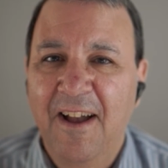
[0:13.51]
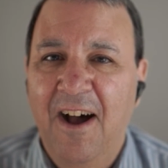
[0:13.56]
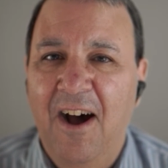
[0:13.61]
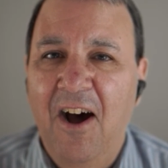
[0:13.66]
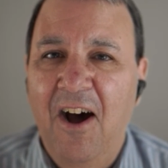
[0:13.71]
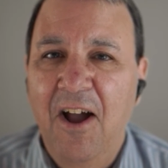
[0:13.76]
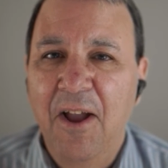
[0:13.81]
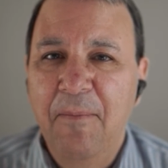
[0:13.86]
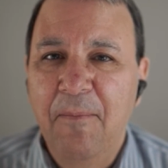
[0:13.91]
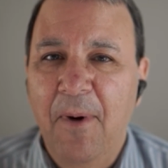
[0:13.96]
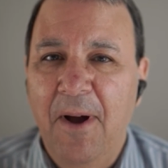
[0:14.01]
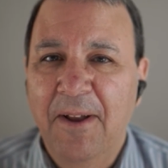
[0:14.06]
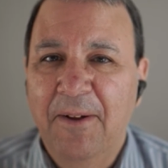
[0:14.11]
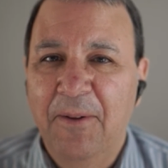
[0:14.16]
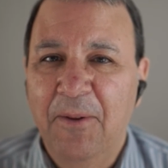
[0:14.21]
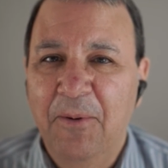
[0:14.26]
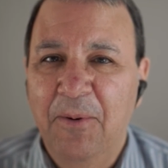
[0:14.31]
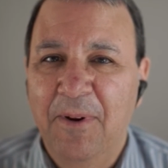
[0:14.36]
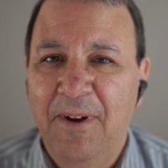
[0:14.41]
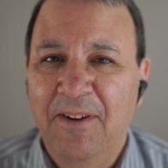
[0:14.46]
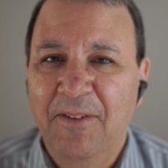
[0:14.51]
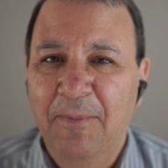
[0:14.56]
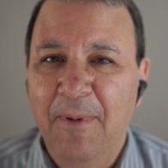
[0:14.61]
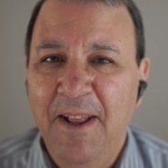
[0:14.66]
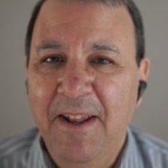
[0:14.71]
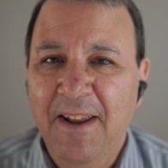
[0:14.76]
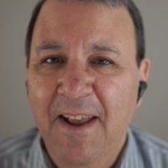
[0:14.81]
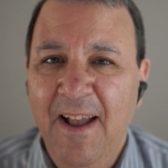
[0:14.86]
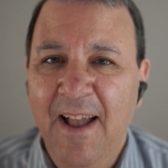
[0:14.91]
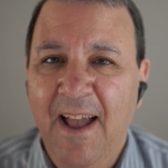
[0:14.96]
I'm Michael
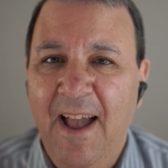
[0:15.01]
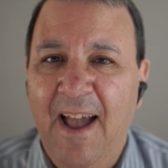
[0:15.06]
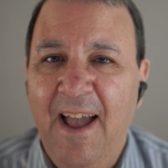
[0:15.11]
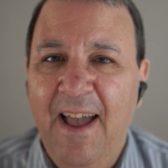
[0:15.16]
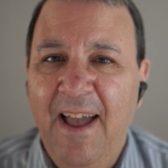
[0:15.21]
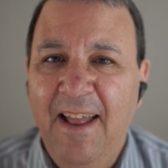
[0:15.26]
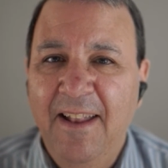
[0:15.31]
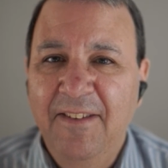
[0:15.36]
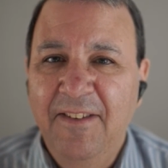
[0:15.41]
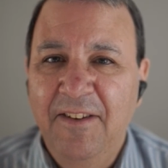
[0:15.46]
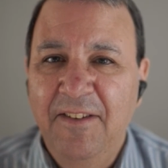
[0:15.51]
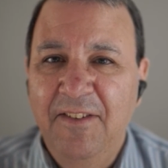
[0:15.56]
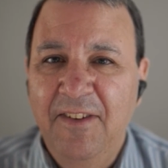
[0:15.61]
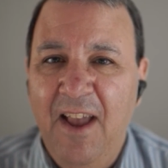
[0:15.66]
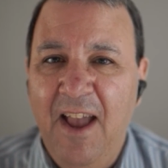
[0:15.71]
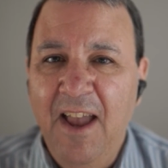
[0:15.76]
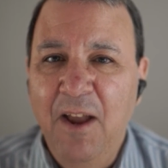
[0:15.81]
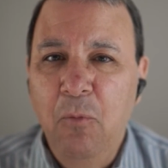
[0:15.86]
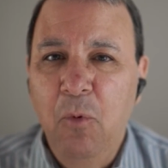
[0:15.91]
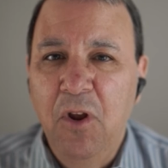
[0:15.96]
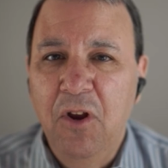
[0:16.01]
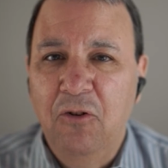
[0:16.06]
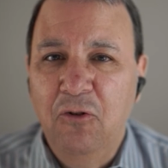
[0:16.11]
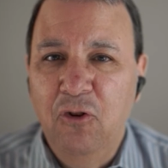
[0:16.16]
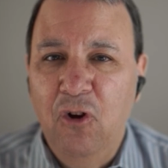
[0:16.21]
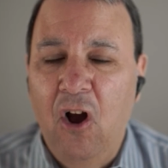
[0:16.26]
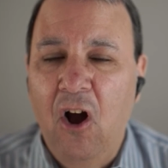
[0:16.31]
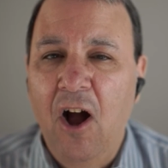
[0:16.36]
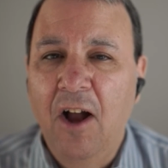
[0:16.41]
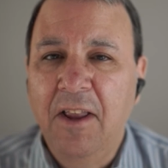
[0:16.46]
Krigsman, and today we are
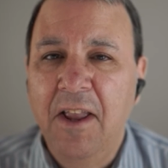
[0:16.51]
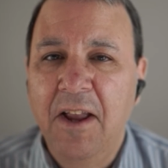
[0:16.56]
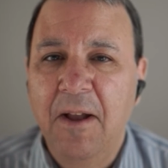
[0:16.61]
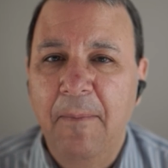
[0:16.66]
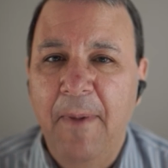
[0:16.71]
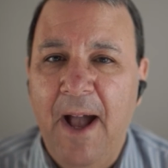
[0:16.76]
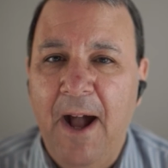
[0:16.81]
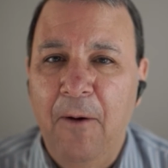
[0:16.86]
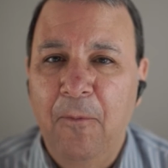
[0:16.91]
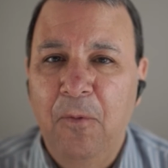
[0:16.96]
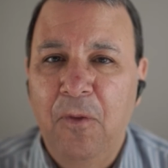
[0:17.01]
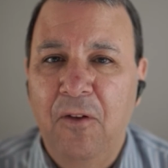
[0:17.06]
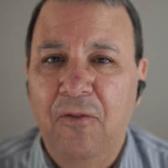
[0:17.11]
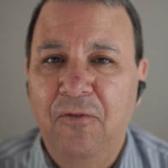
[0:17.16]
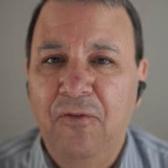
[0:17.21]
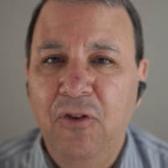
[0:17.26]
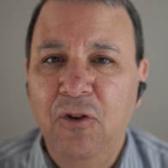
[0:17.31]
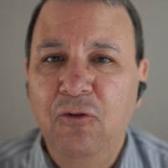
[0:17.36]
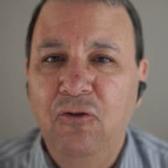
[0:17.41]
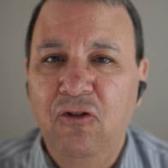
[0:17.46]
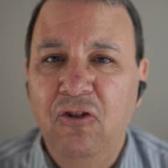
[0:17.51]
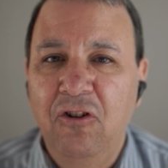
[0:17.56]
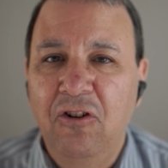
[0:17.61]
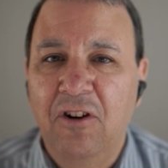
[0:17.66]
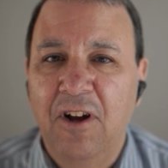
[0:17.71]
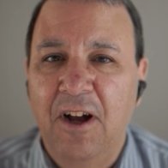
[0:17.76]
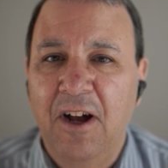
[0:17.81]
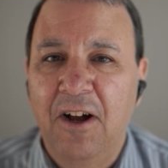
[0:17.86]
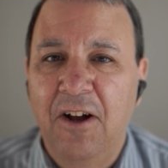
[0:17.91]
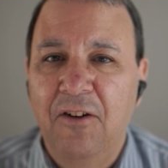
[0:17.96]
talking about the future
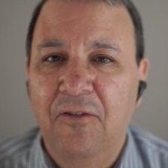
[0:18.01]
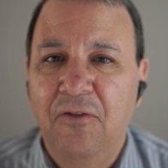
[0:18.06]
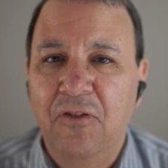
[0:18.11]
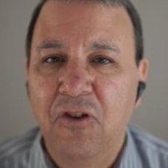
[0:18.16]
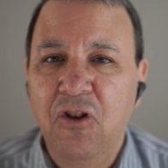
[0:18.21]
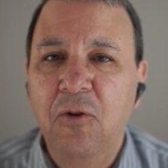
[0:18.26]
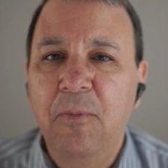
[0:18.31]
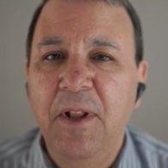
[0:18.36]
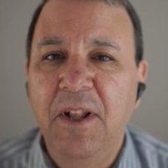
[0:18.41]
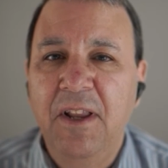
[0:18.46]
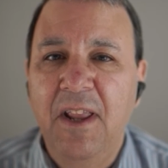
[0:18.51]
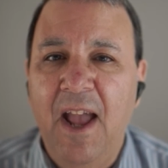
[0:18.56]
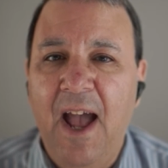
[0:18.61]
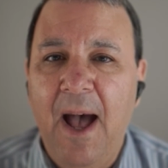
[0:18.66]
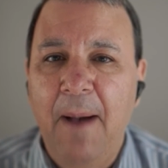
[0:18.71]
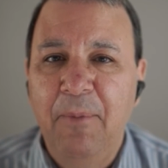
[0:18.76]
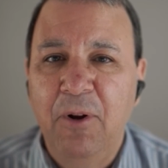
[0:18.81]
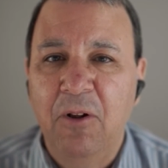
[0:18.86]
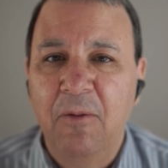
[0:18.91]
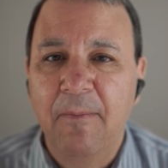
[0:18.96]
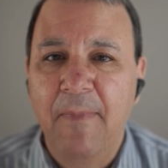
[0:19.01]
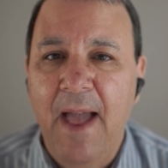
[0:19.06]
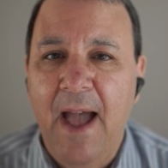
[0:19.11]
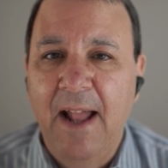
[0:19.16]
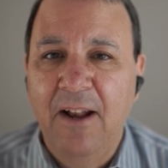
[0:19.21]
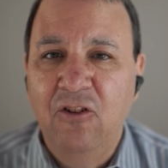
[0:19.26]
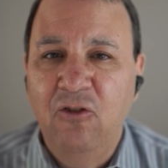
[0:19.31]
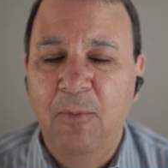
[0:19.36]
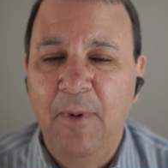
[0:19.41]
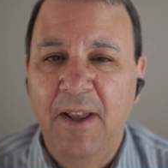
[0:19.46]
of human capital
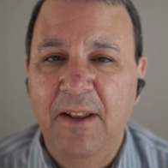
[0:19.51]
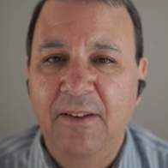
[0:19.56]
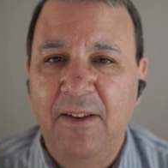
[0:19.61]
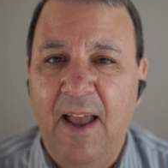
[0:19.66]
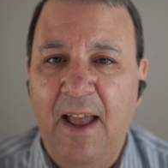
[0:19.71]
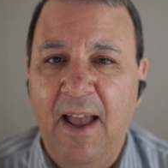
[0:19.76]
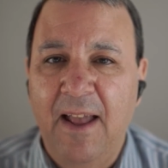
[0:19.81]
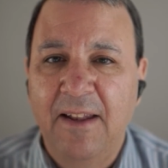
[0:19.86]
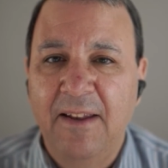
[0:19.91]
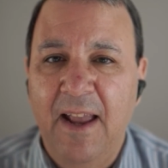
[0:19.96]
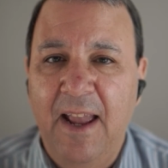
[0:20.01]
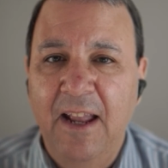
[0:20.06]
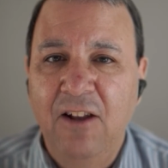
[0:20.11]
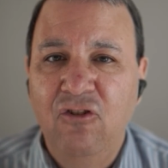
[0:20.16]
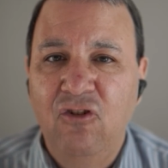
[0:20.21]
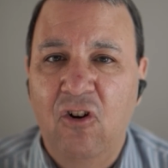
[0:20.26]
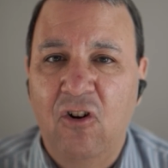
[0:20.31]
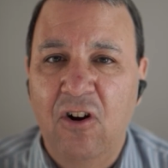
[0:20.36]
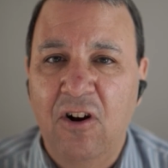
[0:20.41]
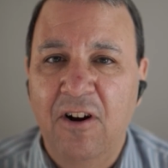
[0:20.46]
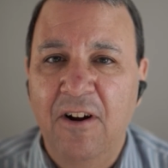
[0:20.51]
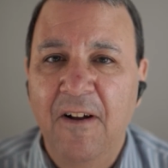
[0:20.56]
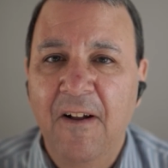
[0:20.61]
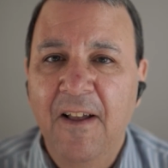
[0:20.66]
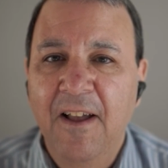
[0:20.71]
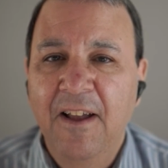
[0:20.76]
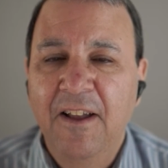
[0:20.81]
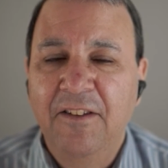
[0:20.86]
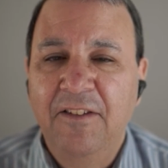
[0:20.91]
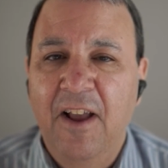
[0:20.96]
management and HR
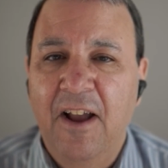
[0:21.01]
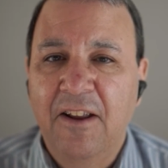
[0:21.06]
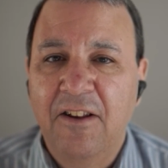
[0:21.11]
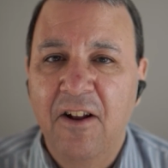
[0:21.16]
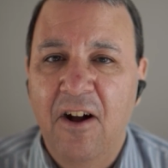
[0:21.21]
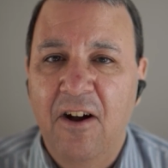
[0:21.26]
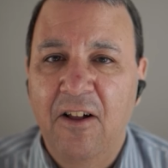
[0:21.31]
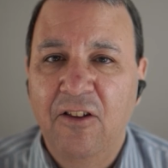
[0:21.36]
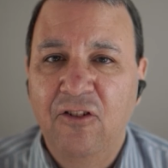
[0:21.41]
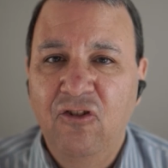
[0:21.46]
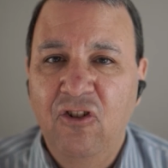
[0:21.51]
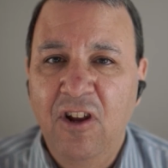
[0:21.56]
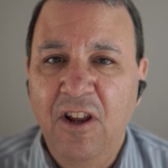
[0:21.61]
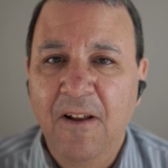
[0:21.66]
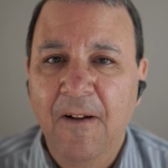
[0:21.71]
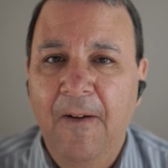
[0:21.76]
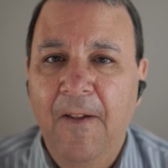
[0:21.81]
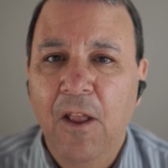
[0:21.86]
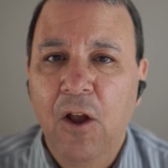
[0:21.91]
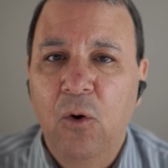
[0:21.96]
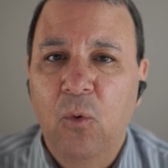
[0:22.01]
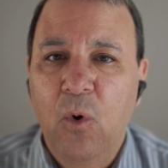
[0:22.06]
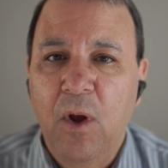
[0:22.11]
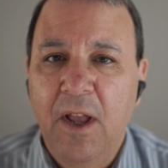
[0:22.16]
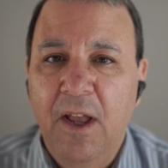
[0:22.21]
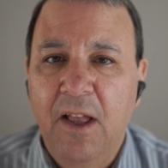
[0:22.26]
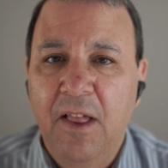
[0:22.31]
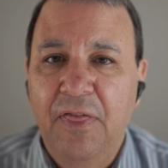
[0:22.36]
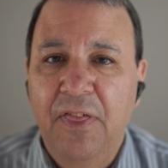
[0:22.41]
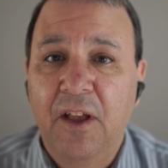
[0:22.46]
technology
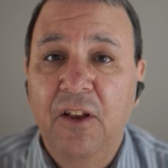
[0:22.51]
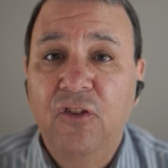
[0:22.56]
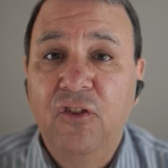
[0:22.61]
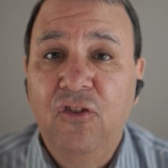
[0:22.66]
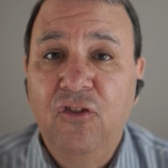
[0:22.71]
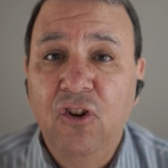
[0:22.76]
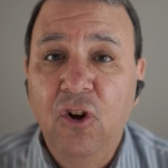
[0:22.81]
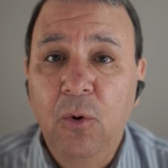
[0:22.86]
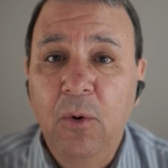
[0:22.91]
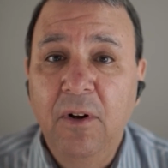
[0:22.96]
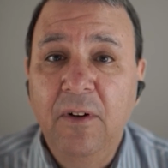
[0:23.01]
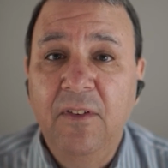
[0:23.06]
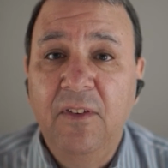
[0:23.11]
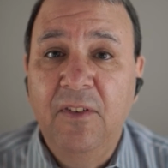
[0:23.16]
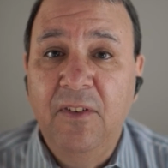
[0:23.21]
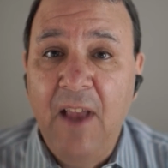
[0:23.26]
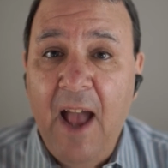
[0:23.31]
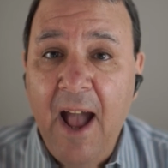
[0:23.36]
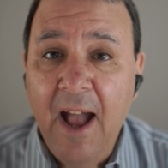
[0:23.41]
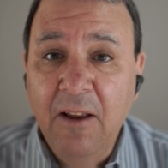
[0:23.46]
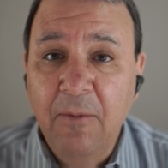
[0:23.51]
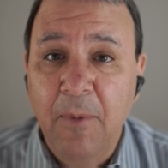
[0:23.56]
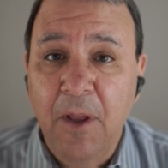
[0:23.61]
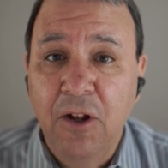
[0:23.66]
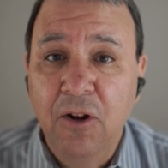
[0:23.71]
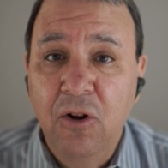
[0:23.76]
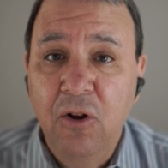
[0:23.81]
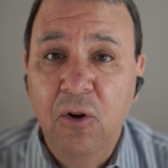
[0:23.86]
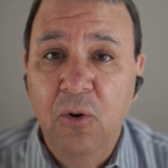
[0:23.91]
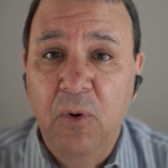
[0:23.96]
with Stuart
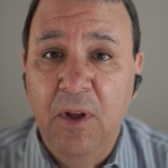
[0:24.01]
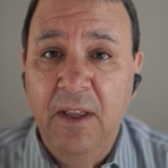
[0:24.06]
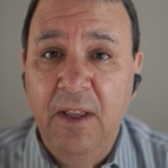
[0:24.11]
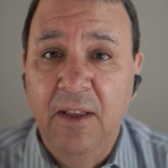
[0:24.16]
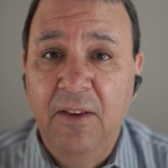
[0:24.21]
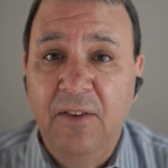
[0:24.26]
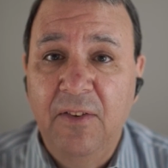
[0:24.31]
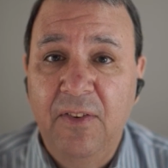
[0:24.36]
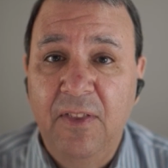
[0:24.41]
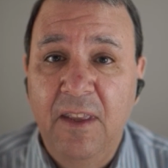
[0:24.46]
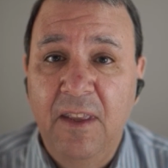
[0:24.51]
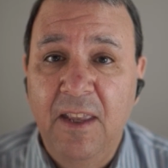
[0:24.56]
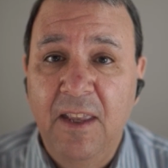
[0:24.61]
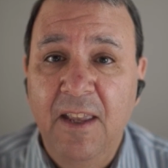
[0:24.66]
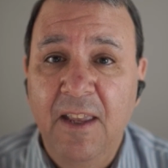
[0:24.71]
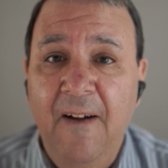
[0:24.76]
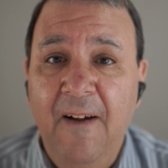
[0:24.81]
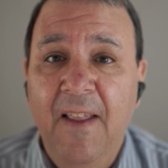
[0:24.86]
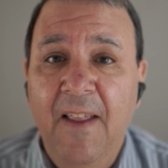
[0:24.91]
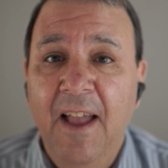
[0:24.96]
Sackman, who is the